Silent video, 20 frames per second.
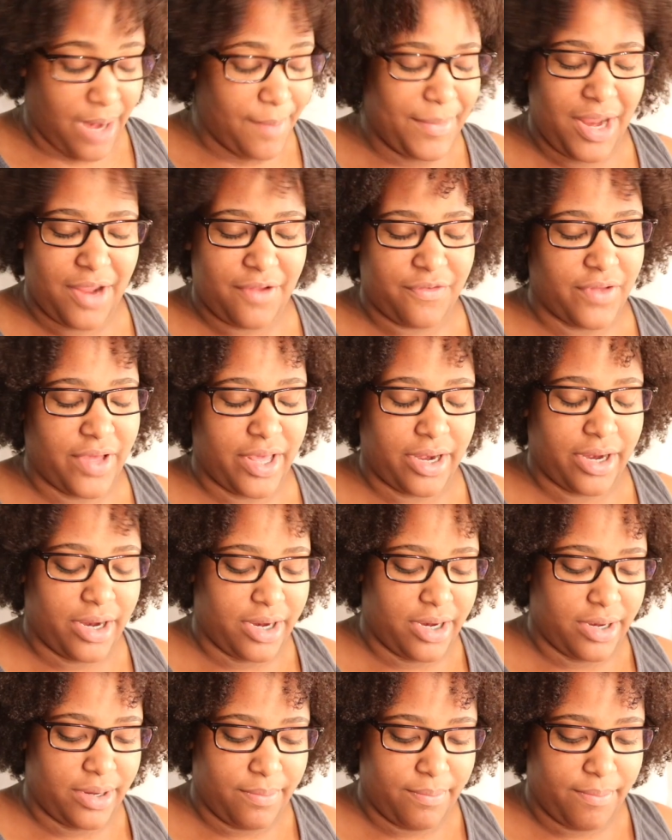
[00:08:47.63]
I'm not flat
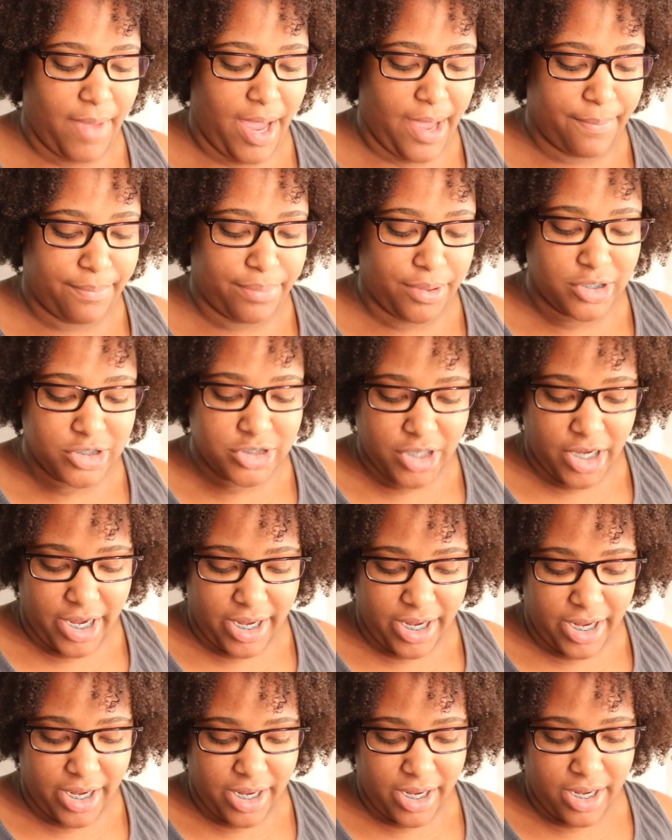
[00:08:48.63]
iron, my blow
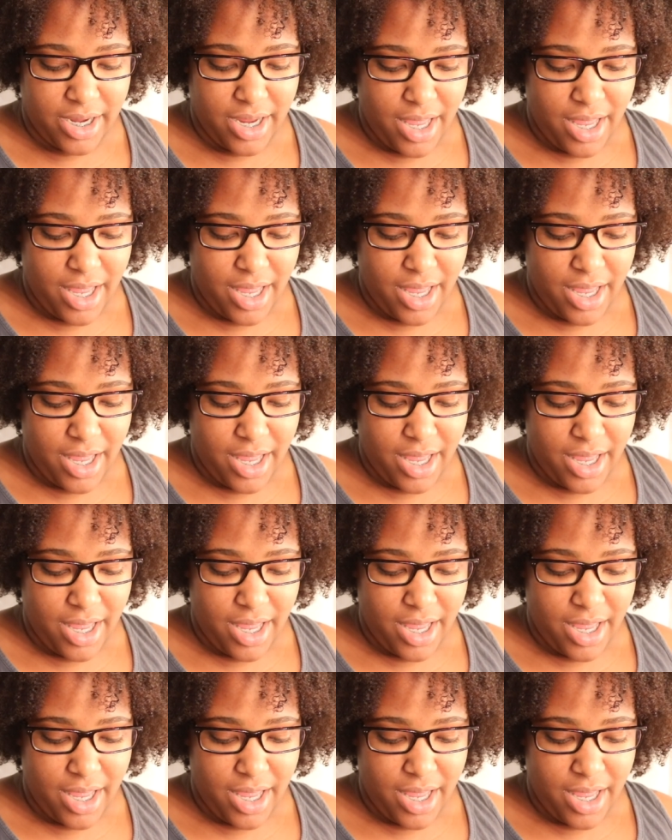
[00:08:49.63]
dryer.